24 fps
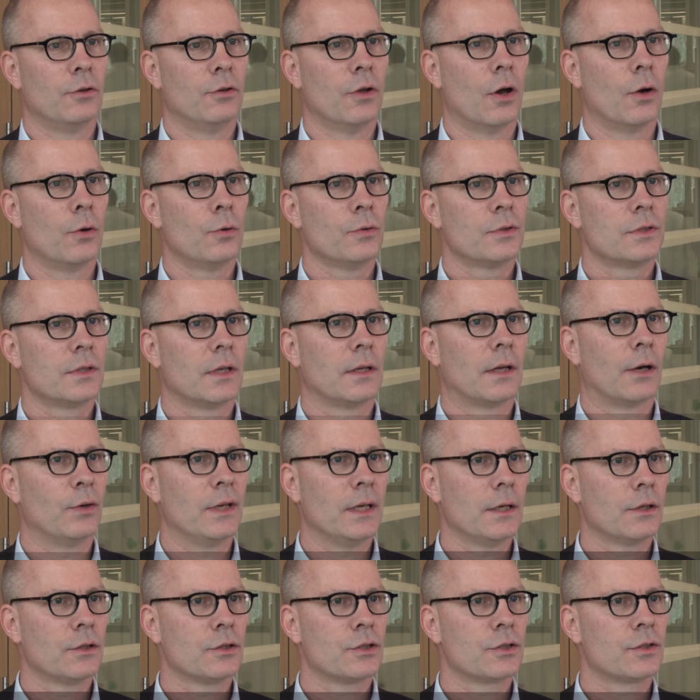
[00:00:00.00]
nose and our
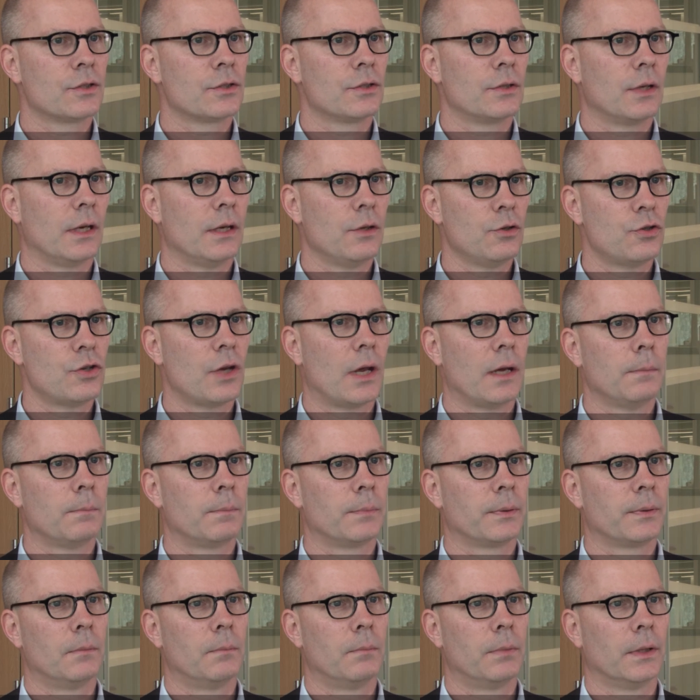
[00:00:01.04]
ears in shape,
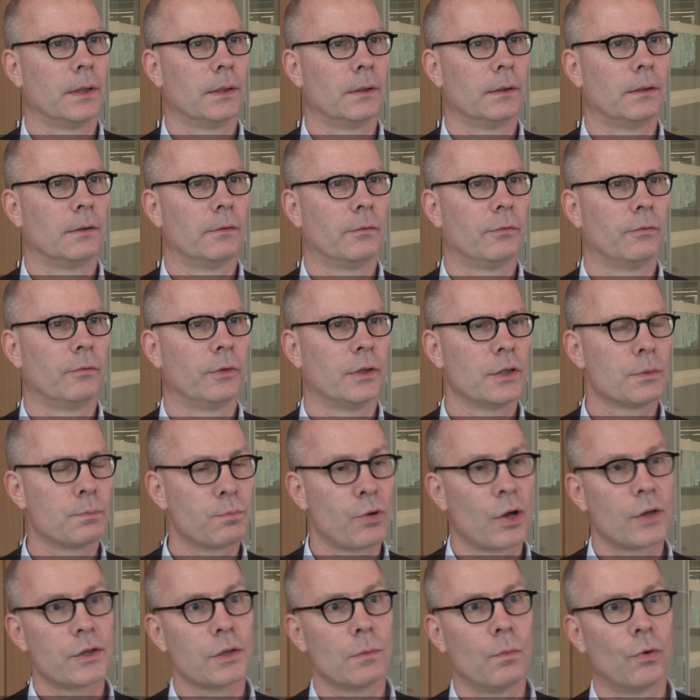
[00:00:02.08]
but for this
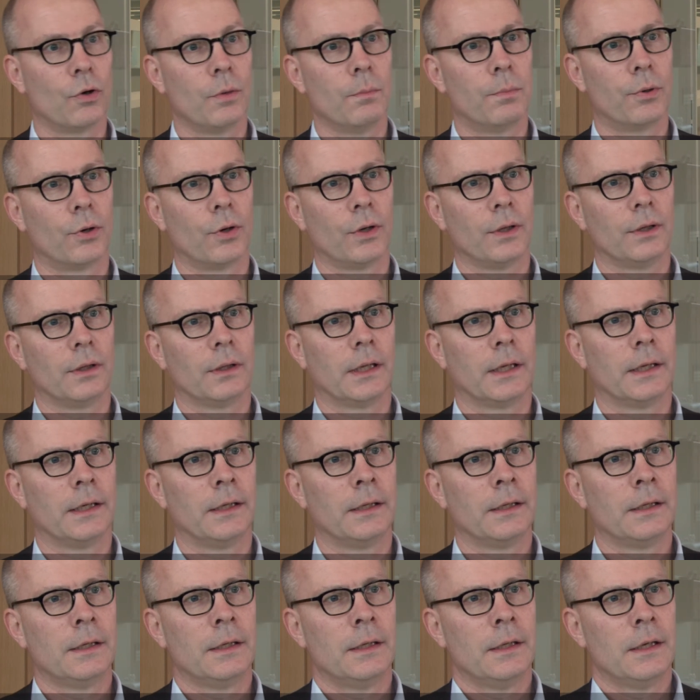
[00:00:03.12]
project, more importantly,
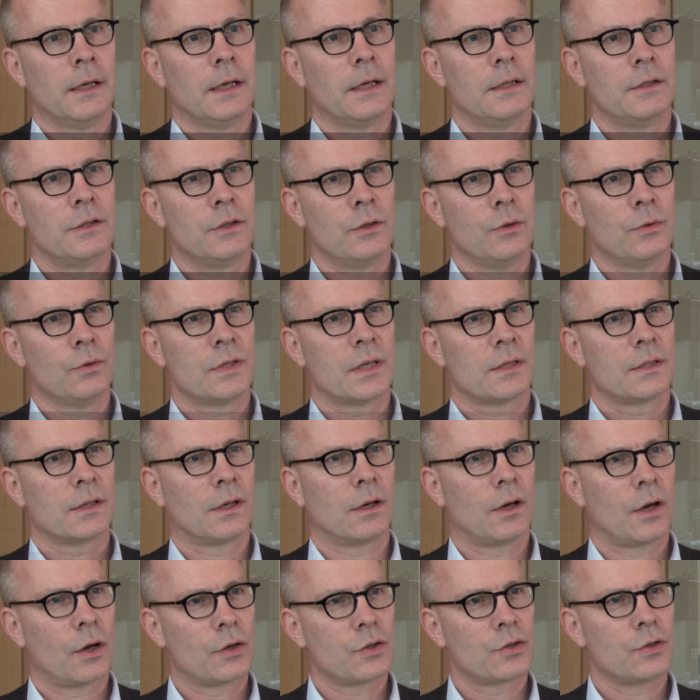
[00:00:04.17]
it's used as a
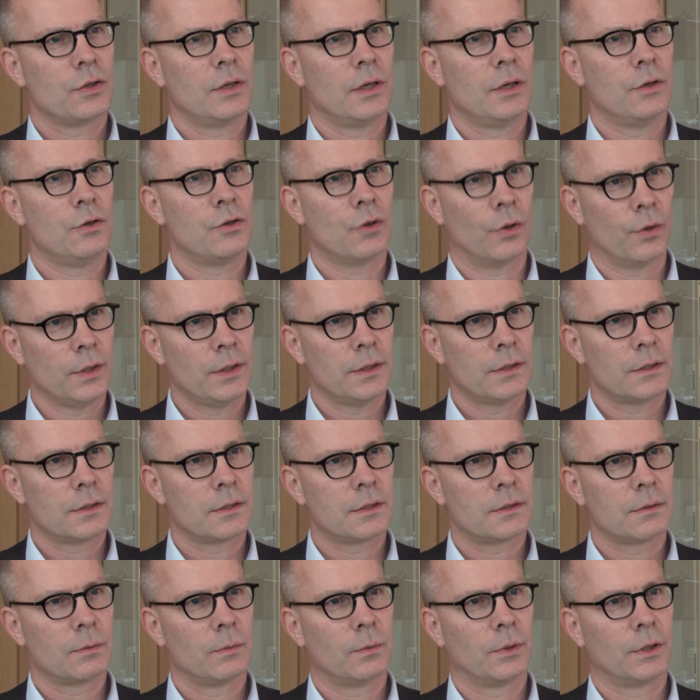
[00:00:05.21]
cushion in
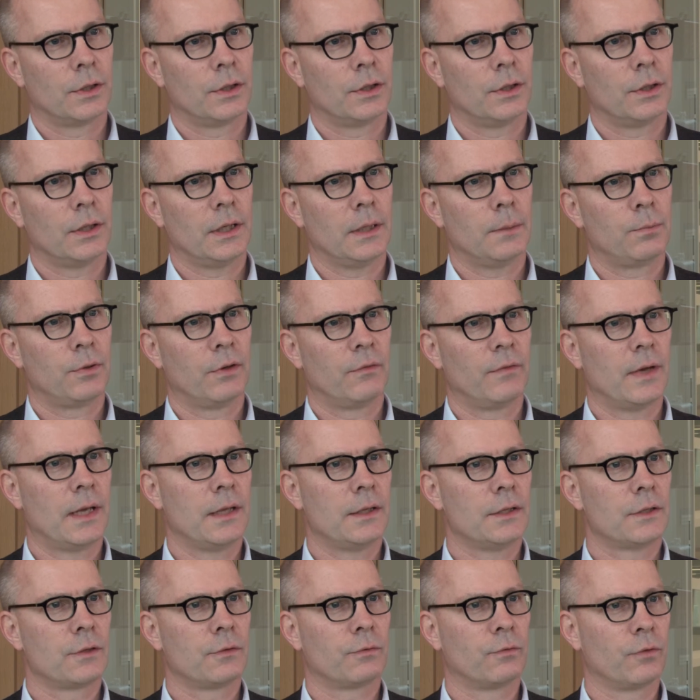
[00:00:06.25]
joints where it
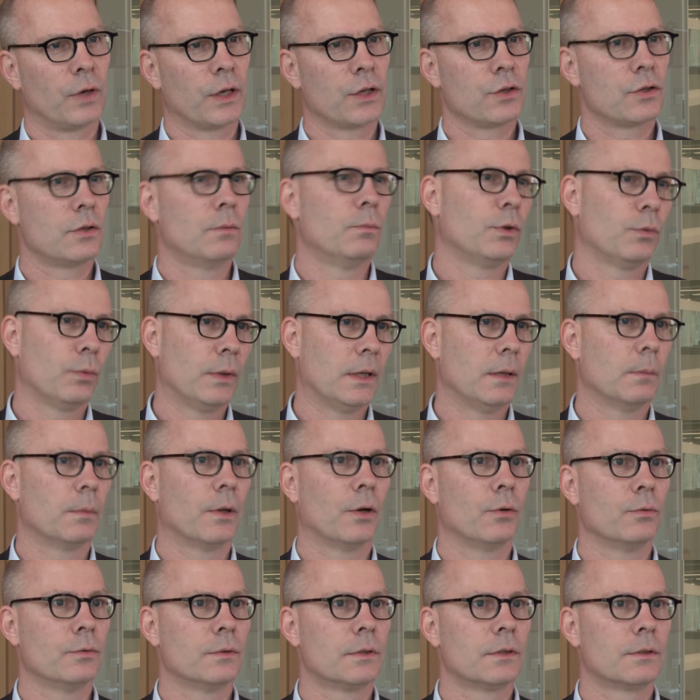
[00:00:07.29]
prevents friction between the
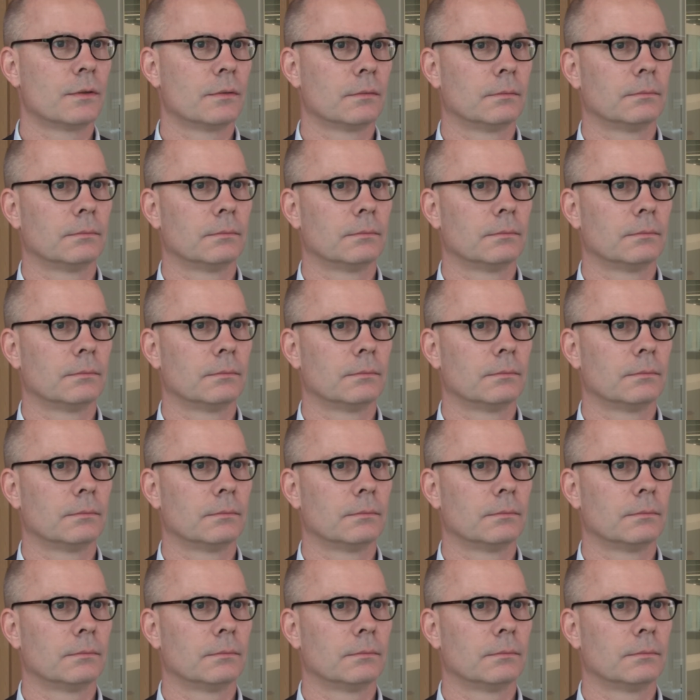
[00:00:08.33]
bones.